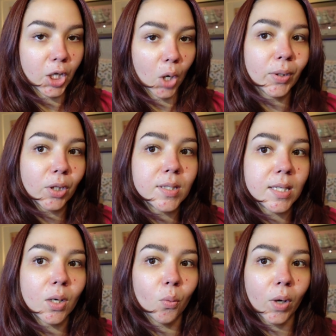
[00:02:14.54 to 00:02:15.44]
know it looks
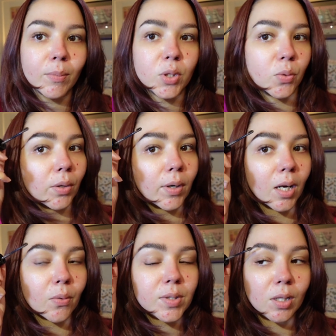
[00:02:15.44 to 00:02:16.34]
like what I'm doing right
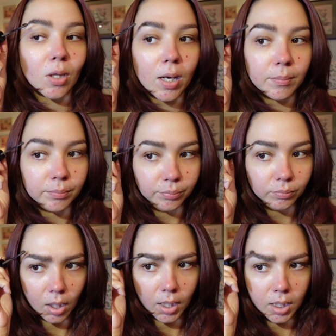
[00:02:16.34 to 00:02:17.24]
now is a lot,
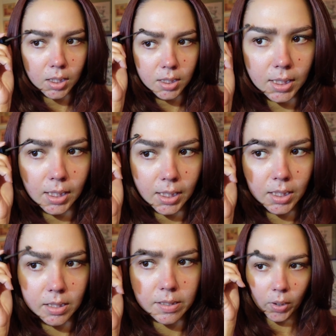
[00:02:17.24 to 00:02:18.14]
and it
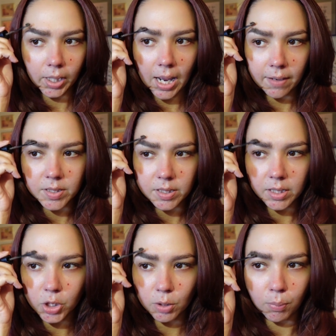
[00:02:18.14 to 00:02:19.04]
is. We're gonna have
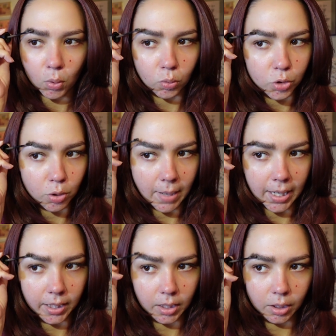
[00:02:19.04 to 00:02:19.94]
such a bold,
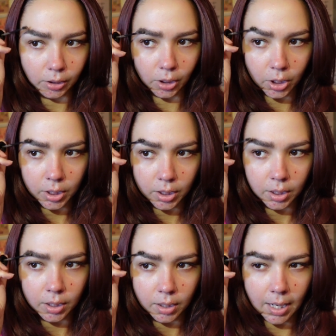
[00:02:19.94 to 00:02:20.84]
dramatic look.
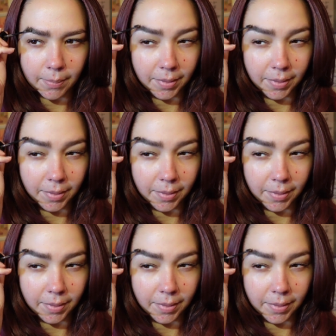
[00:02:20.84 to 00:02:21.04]
I'm